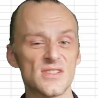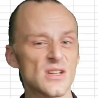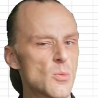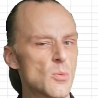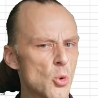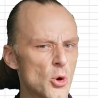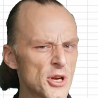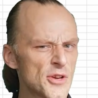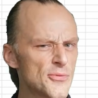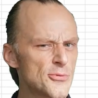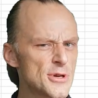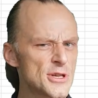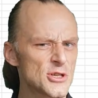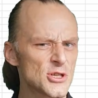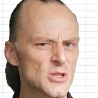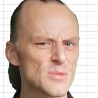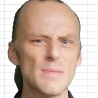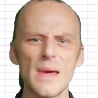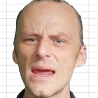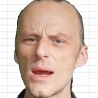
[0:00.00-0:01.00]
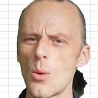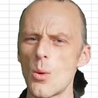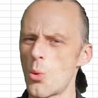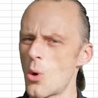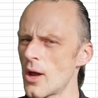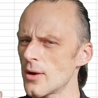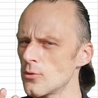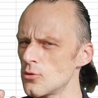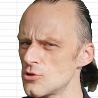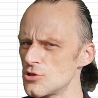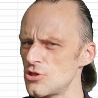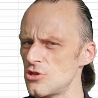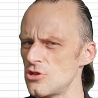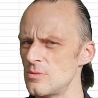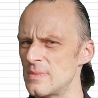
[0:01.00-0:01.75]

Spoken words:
and what if we just make 1 or 2